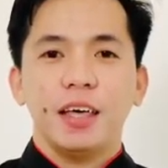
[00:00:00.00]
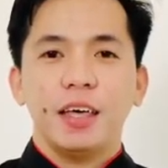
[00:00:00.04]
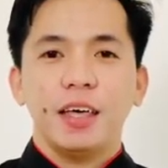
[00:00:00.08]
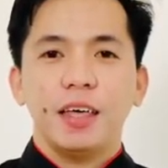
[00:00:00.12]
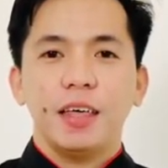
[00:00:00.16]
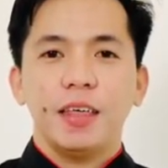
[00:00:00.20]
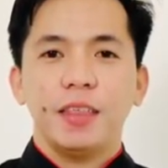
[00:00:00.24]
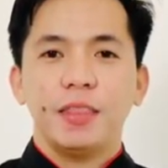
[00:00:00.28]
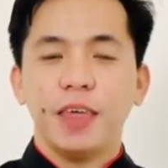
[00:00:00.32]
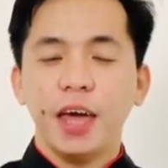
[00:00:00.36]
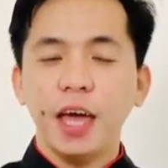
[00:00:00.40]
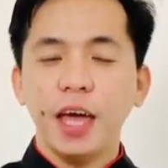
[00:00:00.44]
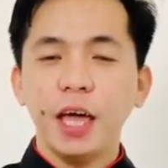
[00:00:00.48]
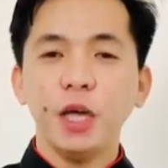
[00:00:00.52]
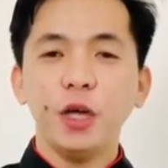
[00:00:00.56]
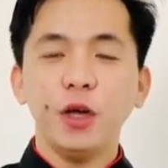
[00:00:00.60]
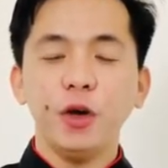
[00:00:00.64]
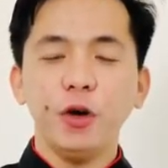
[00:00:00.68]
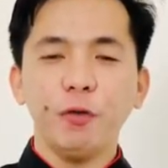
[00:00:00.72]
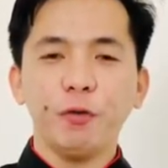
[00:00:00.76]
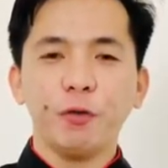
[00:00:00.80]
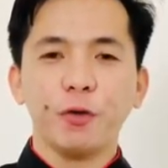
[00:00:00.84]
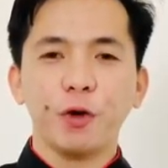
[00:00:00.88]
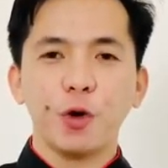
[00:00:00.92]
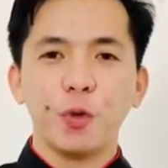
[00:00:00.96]
Thank
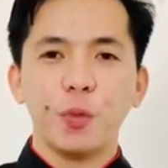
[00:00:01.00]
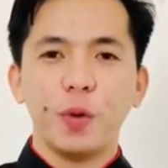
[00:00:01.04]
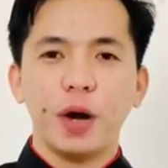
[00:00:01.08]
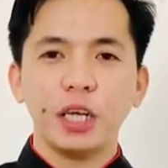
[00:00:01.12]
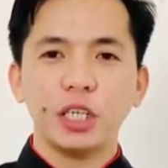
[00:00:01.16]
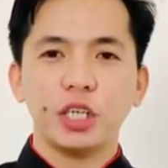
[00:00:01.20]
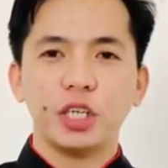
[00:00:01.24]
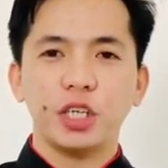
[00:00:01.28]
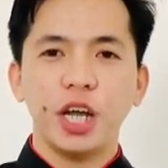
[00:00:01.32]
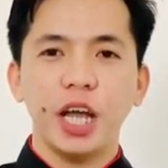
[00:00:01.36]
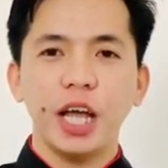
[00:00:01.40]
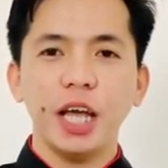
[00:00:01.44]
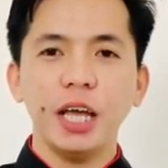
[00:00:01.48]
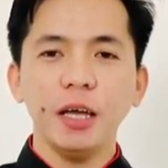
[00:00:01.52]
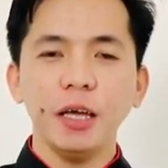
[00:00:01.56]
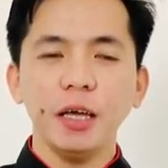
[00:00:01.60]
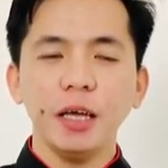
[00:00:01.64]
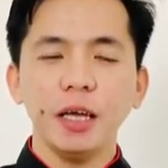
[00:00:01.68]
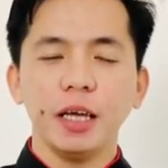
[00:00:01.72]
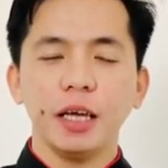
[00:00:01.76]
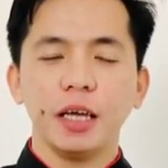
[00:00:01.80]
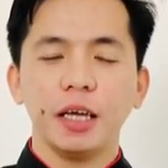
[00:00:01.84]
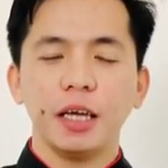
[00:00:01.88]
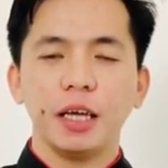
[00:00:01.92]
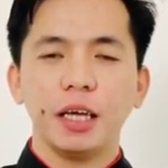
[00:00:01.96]
you for
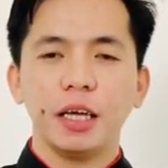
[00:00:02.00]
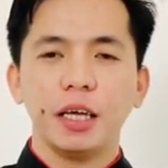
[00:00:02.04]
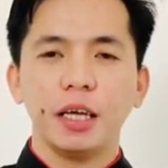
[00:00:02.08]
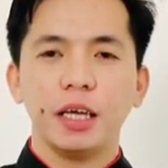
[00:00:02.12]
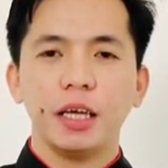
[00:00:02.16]
watching.